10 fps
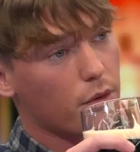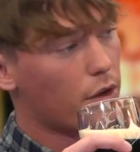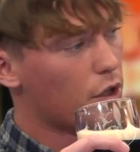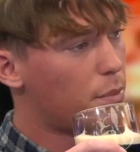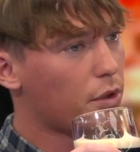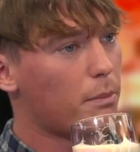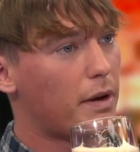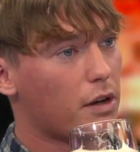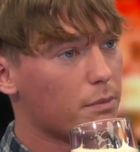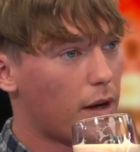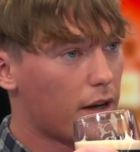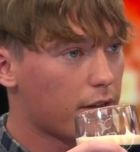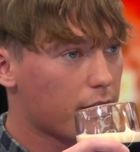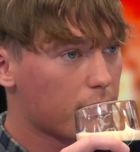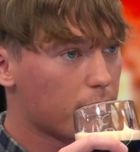I'm going to put on back at
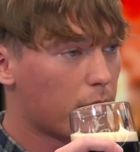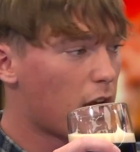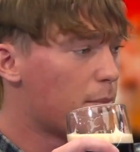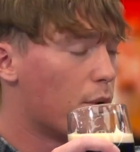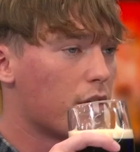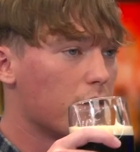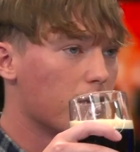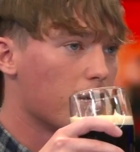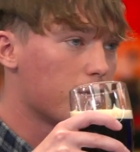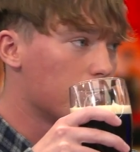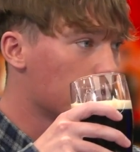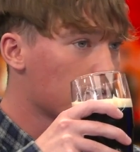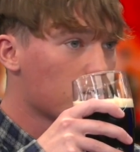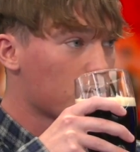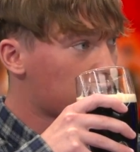bike, get a bucket in there, and
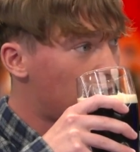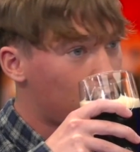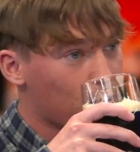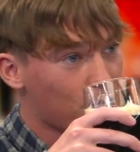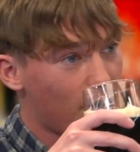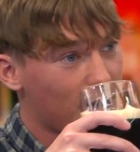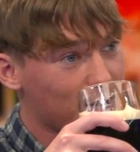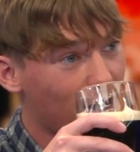cycle right